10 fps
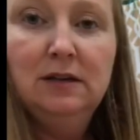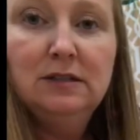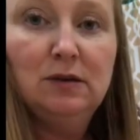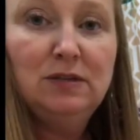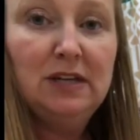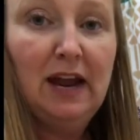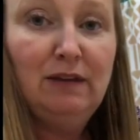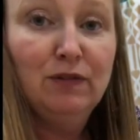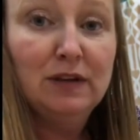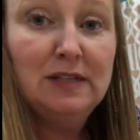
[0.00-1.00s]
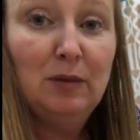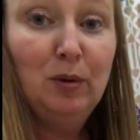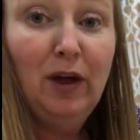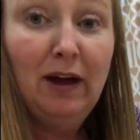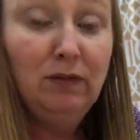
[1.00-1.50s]
So today, for
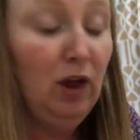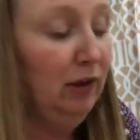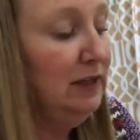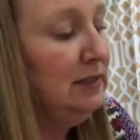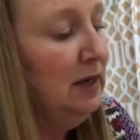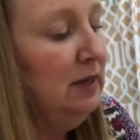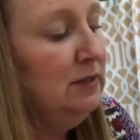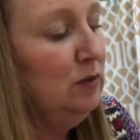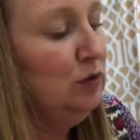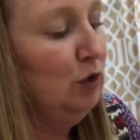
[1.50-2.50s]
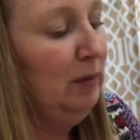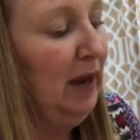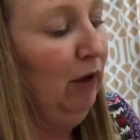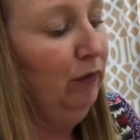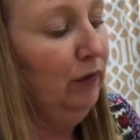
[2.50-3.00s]
example, I have Lawless. So it's going to
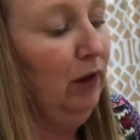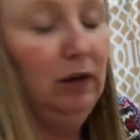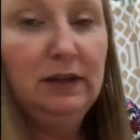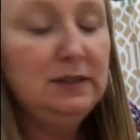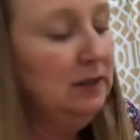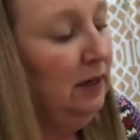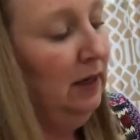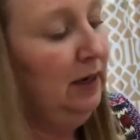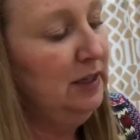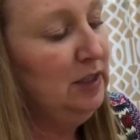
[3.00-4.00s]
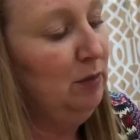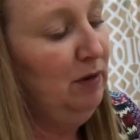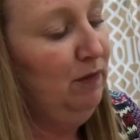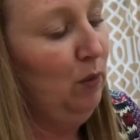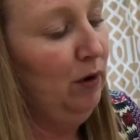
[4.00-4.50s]
be L for Lawless, and it's going to
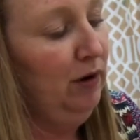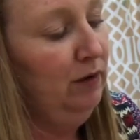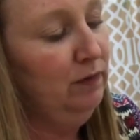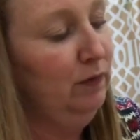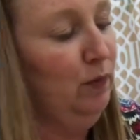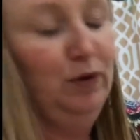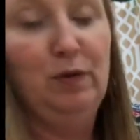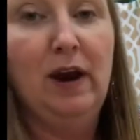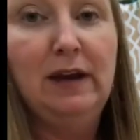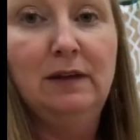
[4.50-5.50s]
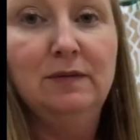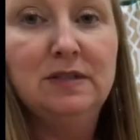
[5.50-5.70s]
be 4 for 4th grade.